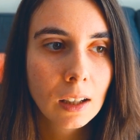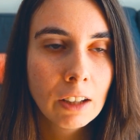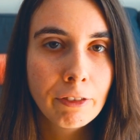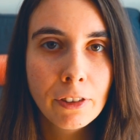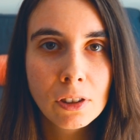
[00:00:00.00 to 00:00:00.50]

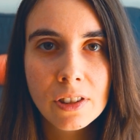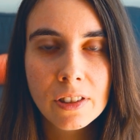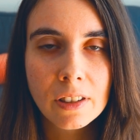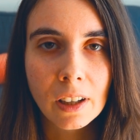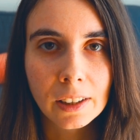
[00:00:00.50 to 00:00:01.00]
If you're
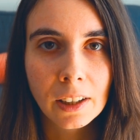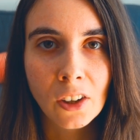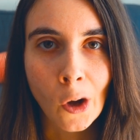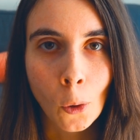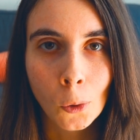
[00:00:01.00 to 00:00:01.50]
stuck
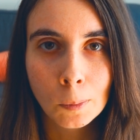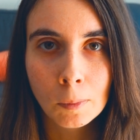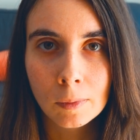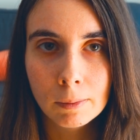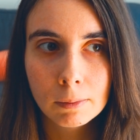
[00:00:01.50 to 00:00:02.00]
at
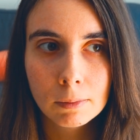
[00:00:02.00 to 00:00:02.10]
home,